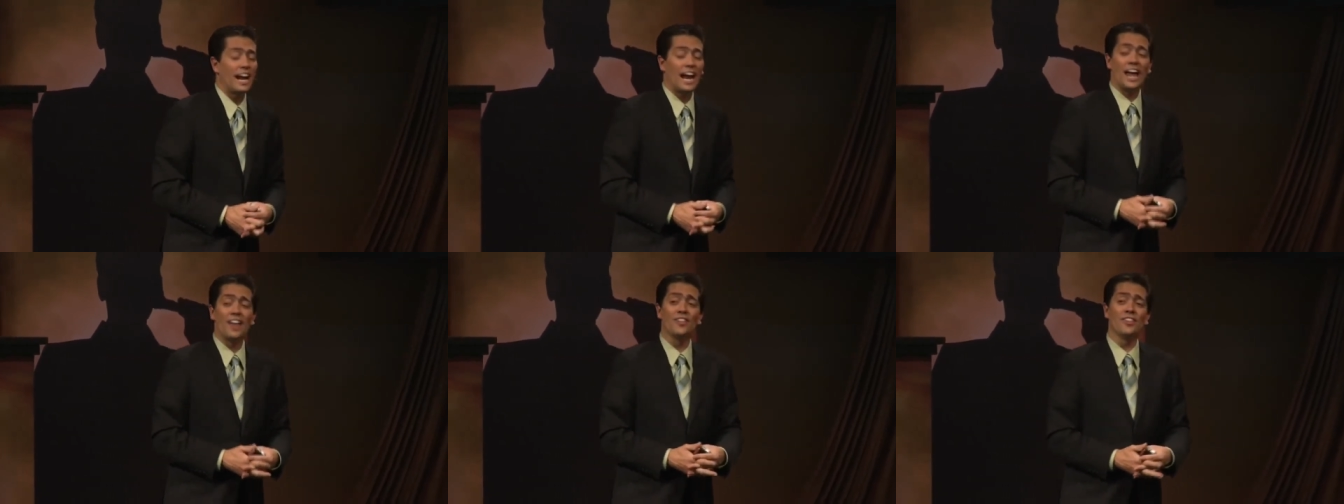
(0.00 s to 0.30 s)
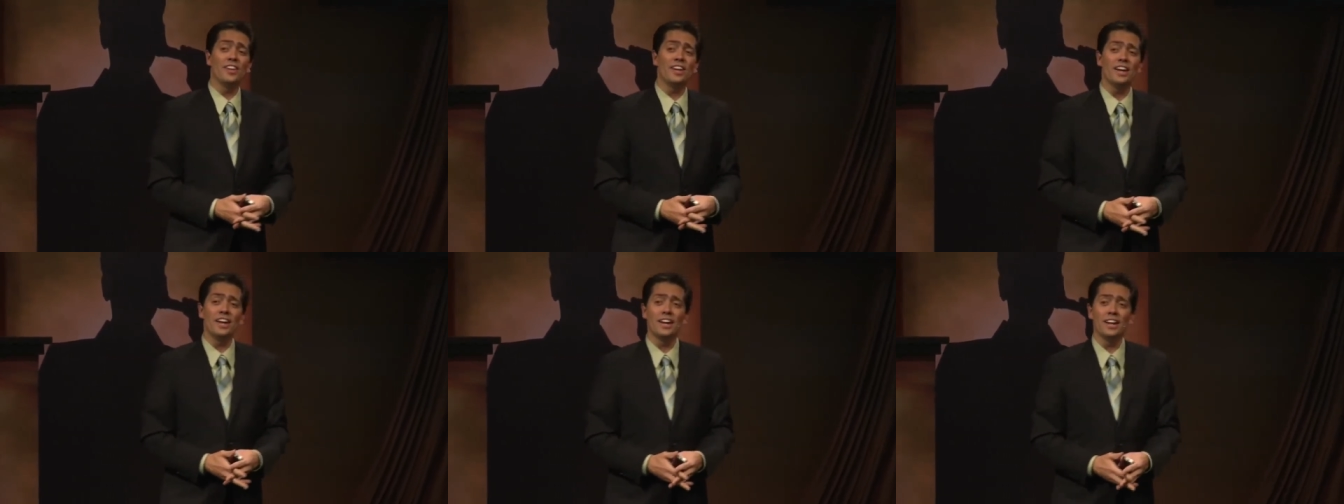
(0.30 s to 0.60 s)

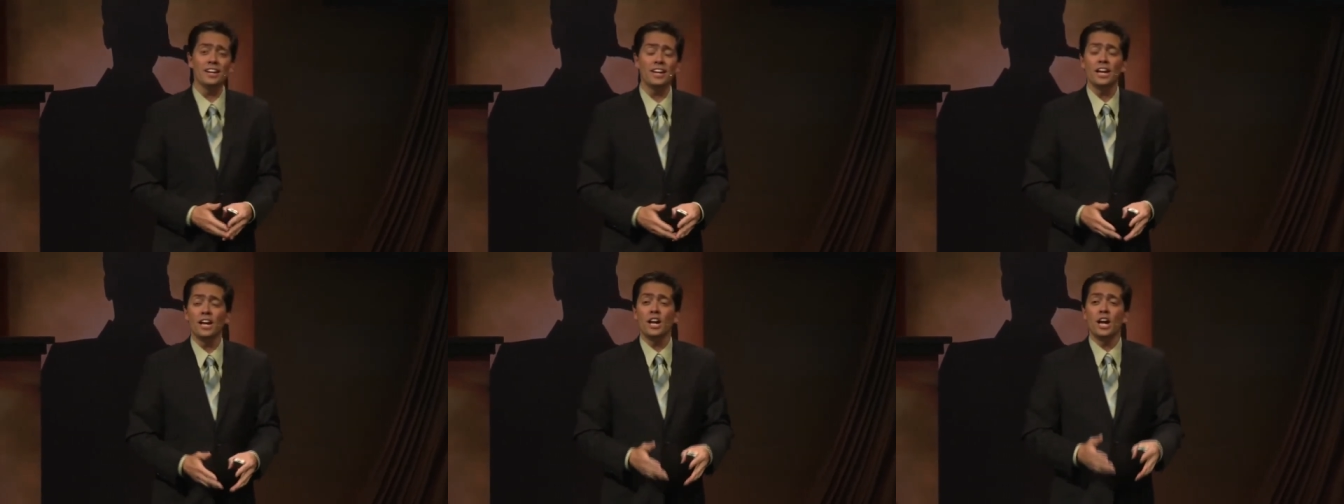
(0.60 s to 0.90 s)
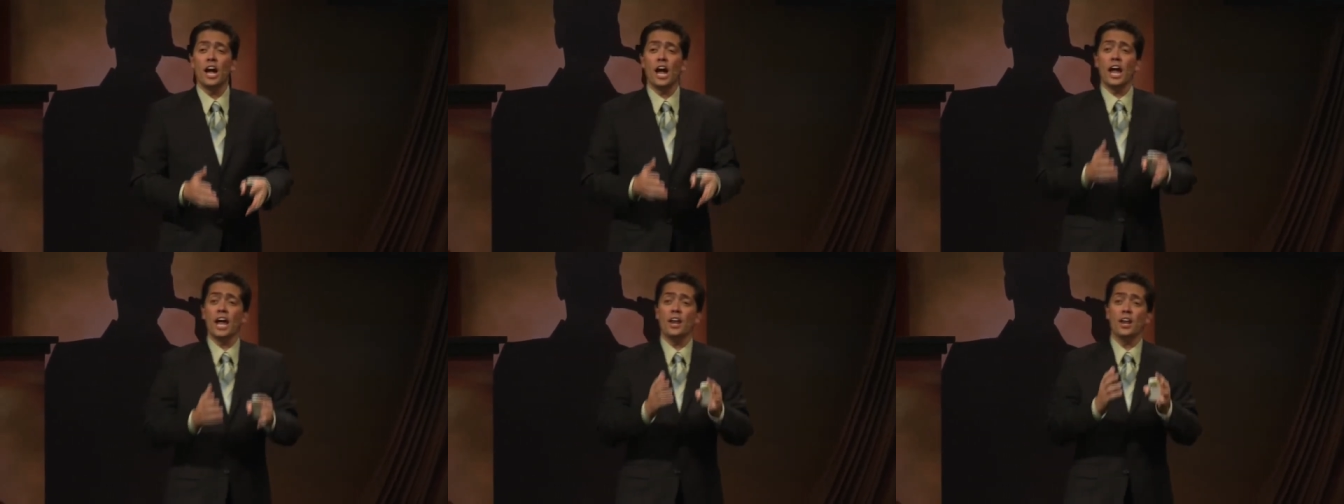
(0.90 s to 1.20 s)
And then
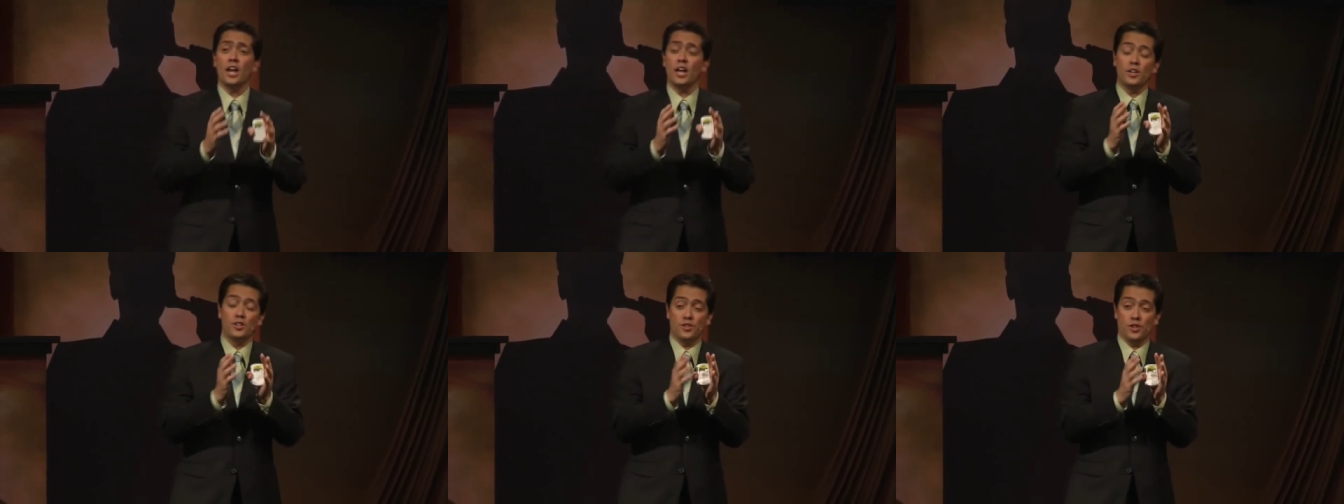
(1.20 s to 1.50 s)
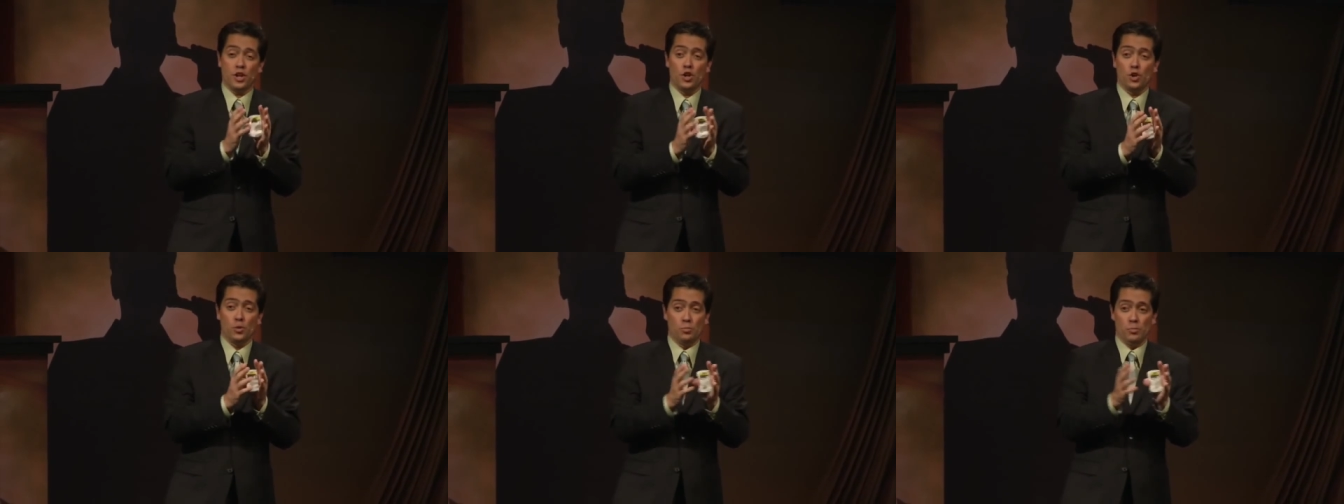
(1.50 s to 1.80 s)
in,
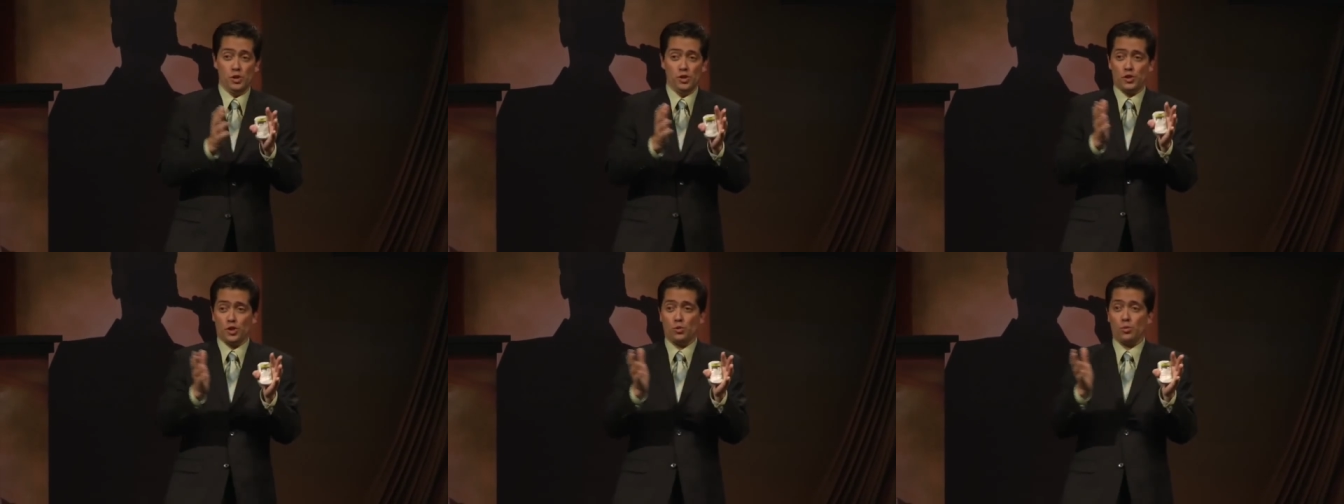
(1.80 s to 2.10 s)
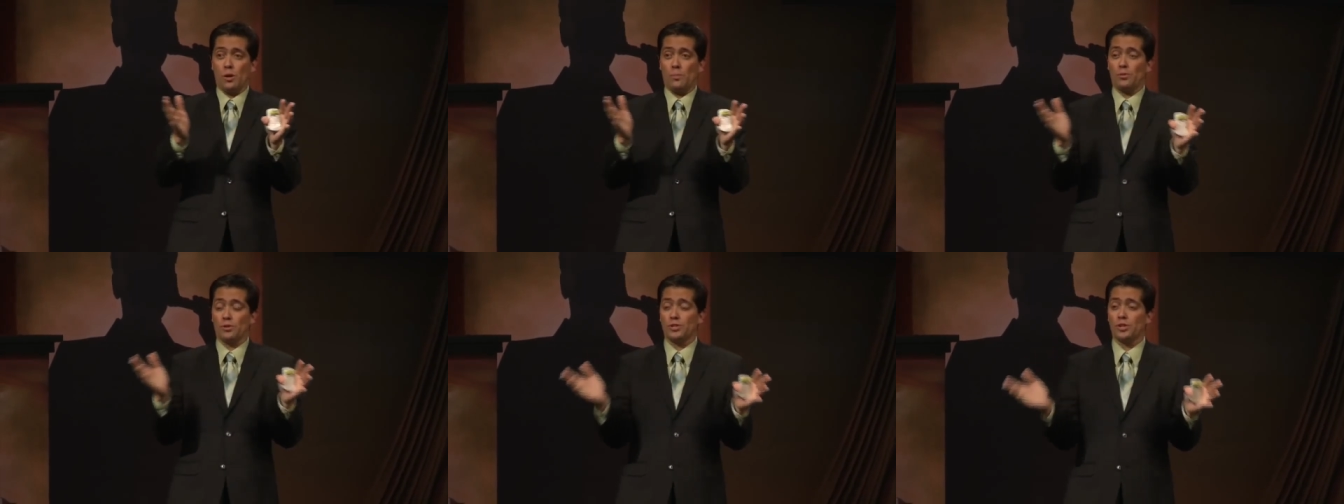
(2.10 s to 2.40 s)
in her music
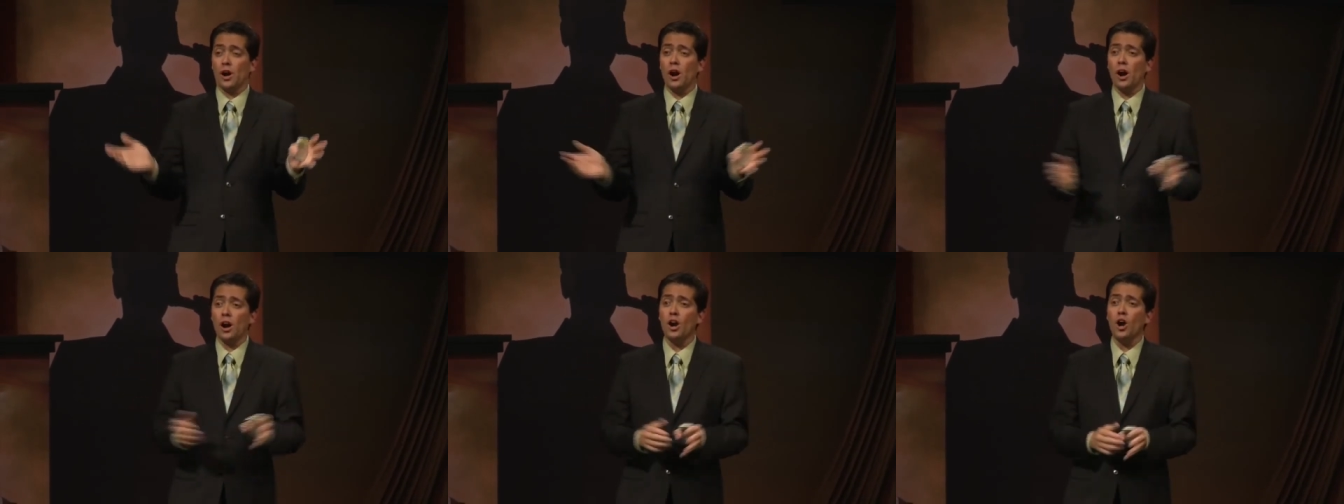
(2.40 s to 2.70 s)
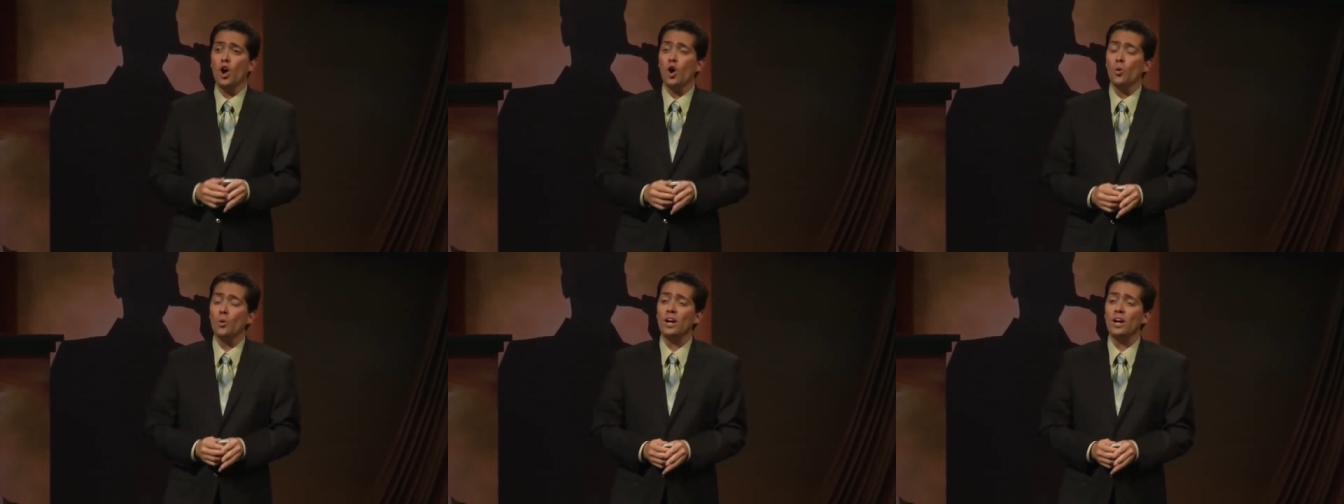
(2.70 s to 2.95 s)
repertoire,